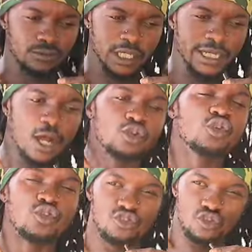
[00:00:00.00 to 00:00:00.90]
And how do you
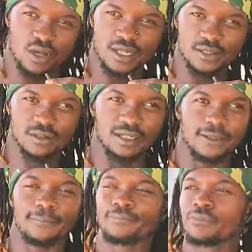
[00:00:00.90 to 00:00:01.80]
control your insulin?
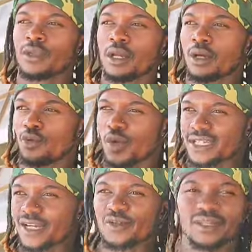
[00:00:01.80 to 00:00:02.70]
We're
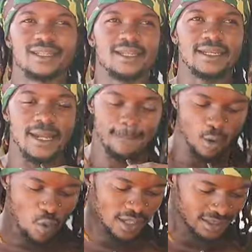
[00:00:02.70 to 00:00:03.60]
starting with the number
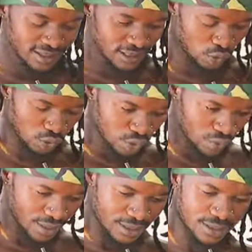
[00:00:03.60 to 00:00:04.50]
one thing you
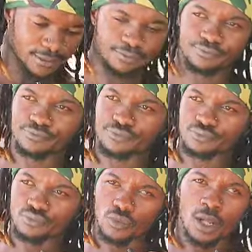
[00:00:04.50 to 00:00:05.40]
do is
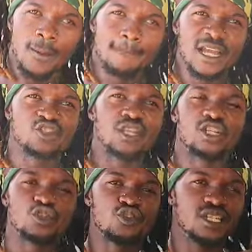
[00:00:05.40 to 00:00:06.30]
make sure
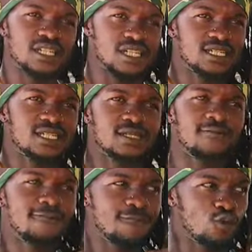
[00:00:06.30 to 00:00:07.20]
that you don't eat
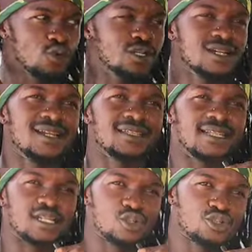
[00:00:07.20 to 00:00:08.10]
food
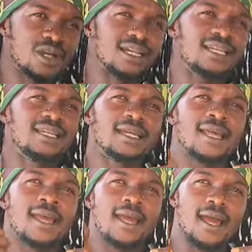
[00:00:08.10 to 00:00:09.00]
that usually
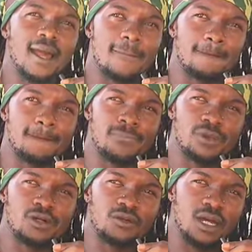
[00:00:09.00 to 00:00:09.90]

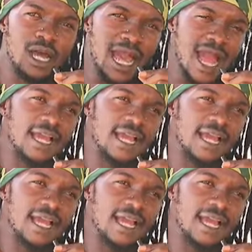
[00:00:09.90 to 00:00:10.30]
high